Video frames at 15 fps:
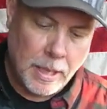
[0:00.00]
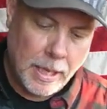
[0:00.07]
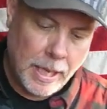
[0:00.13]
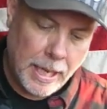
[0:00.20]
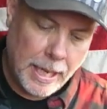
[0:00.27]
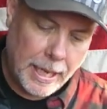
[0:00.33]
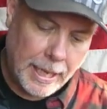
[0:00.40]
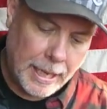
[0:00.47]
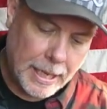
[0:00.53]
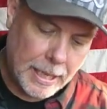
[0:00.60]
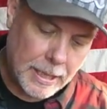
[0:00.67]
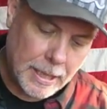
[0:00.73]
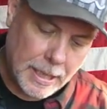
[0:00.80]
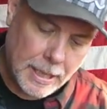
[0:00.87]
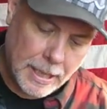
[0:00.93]

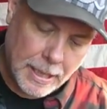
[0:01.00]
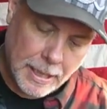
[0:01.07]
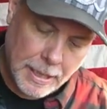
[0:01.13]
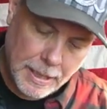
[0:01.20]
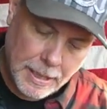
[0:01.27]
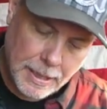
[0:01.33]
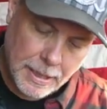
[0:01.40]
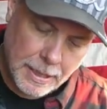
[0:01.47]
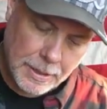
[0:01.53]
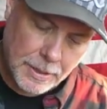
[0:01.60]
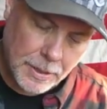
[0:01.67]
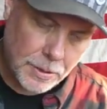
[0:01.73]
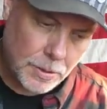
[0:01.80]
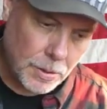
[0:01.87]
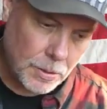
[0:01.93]
and
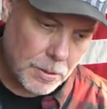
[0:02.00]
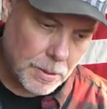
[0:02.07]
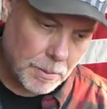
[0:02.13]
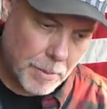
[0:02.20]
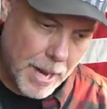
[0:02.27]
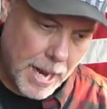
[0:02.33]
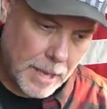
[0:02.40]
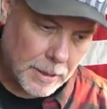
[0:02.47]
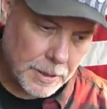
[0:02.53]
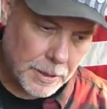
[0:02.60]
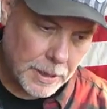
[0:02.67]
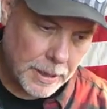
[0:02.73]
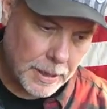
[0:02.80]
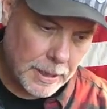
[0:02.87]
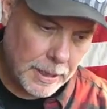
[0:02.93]
just do some
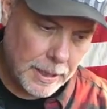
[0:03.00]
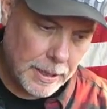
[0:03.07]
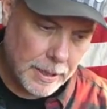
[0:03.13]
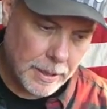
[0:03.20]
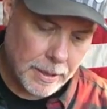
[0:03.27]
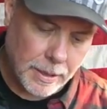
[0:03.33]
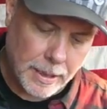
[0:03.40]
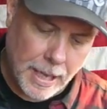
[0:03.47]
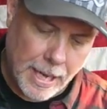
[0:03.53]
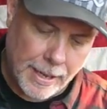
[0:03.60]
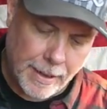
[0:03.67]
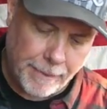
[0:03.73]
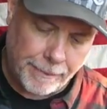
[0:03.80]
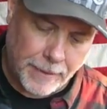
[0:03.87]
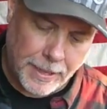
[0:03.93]
polishing in here.
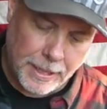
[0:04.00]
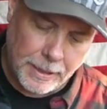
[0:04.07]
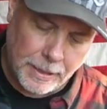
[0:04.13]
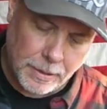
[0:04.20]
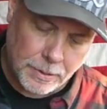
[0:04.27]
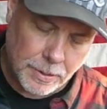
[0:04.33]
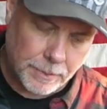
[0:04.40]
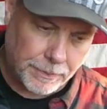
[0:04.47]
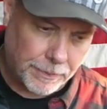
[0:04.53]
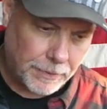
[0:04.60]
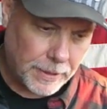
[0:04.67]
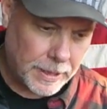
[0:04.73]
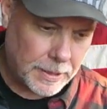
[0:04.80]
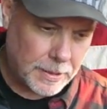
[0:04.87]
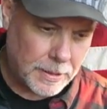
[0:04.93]
I find, some
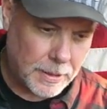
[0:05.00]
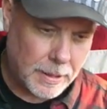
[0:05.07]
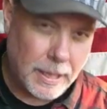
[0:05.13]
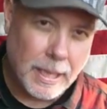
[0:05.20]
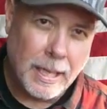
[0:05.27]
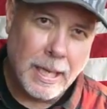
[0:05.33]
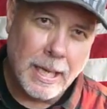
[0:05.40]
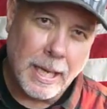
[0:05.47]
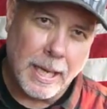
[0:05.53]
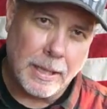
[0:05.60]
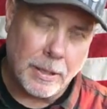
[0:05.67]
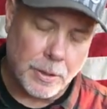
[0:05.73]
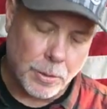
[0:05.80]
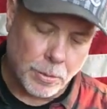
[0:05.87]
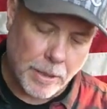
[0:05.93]
flits in
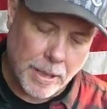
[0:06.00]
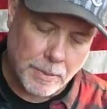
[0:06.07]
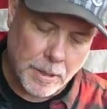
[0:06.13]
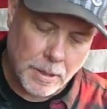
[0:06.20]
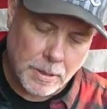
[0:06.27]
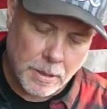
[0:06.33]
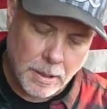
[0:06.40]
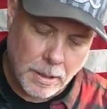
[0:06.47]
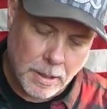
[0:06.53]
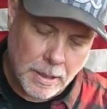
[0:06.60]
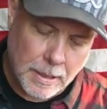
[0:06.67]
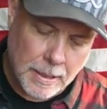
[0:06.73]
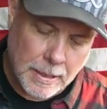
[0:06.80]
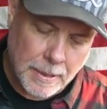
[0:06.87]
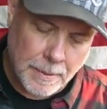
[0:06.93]
your Dremel
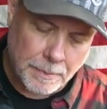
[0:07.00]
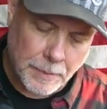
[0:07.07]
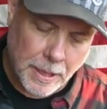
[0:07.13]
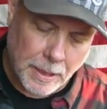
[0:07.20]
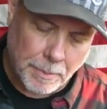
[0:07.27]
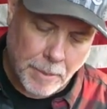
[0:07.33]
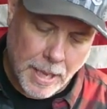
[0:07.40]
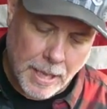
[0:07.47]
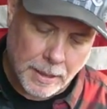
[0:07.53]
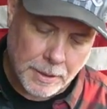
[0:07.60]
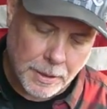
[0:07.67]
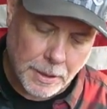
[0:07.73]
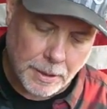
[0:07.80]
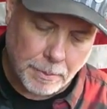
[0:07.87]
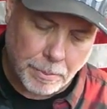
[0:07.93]
and a
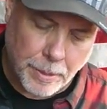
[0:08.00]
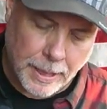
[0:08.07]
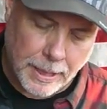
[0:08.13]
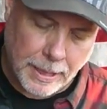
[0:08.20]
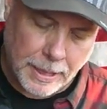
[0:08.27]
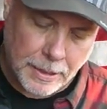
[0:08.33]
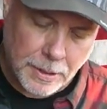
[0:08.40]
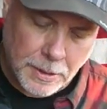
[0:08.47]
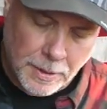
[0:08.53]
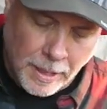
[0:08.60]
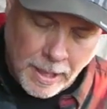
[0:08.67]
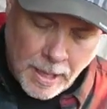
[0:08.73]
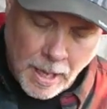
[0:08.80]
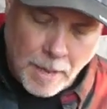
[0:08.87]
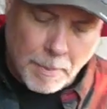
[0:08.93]
polishing bit, and just
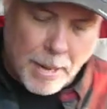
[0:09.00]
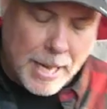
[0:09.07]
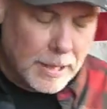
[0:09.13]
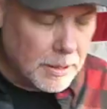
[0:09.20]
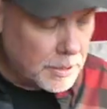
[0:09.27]
polish